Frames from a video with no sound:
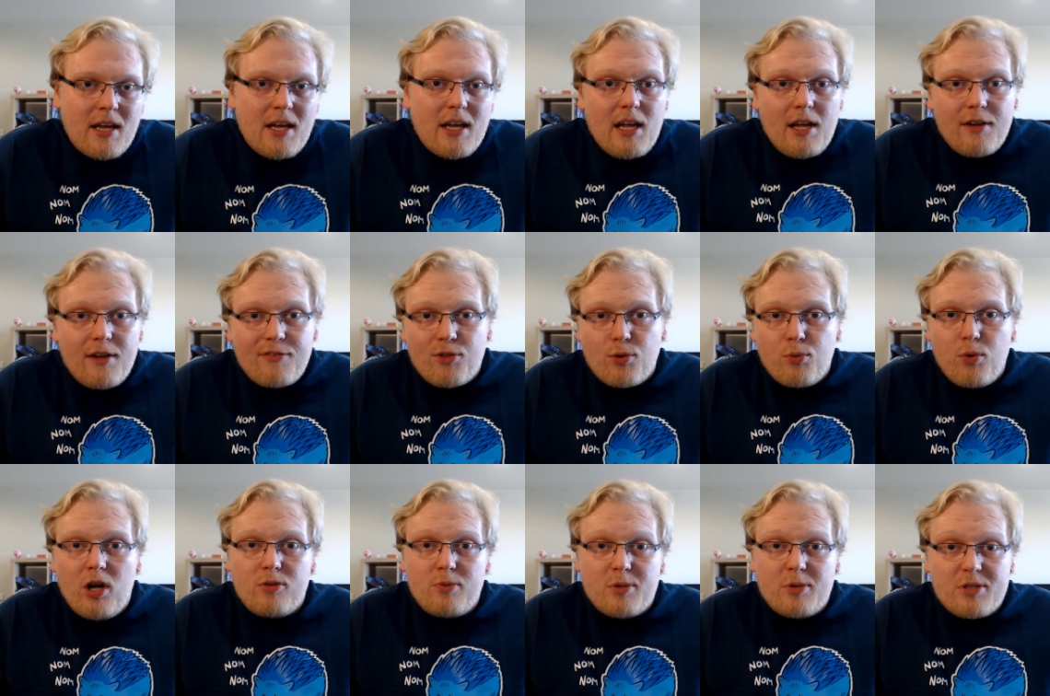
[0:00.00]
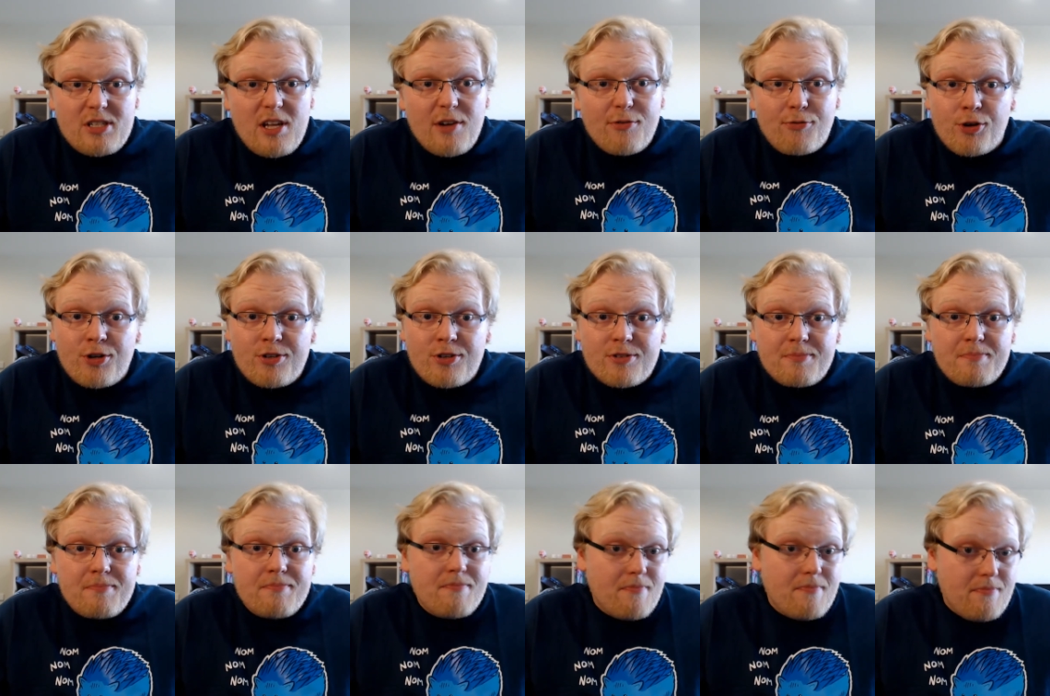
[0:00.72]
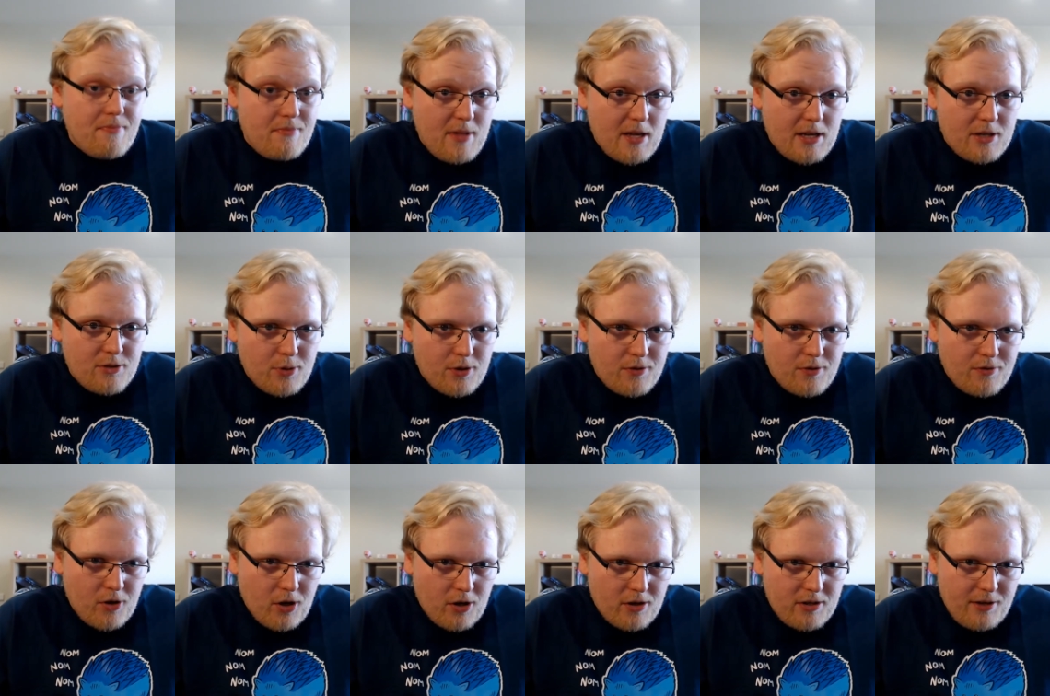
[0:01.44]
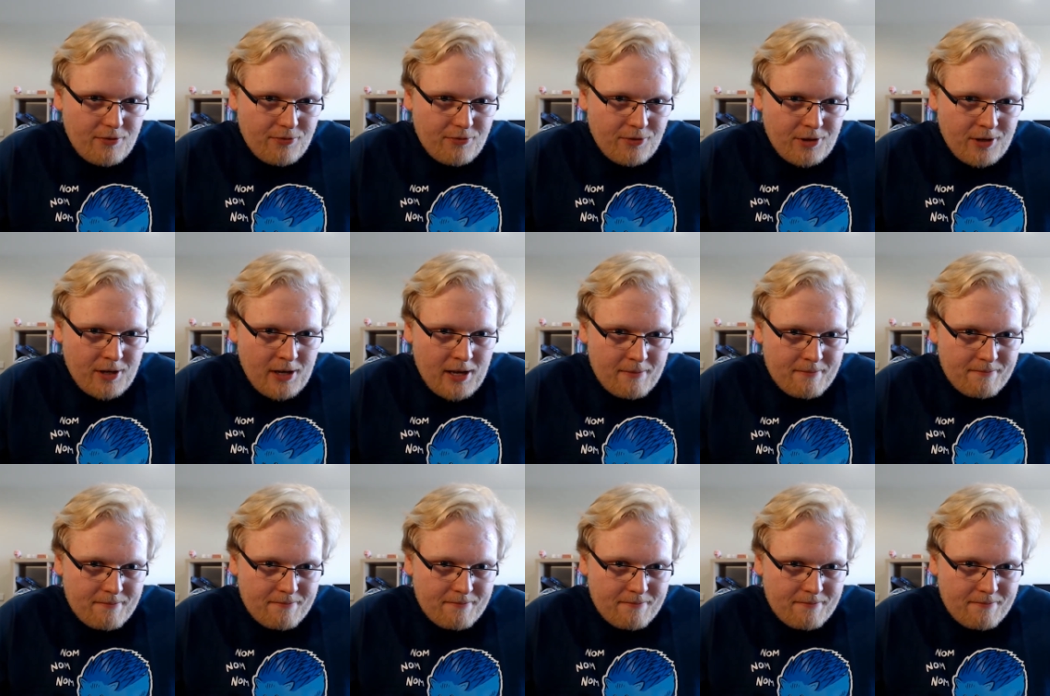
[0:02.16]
If the world was different, things would have gone differently.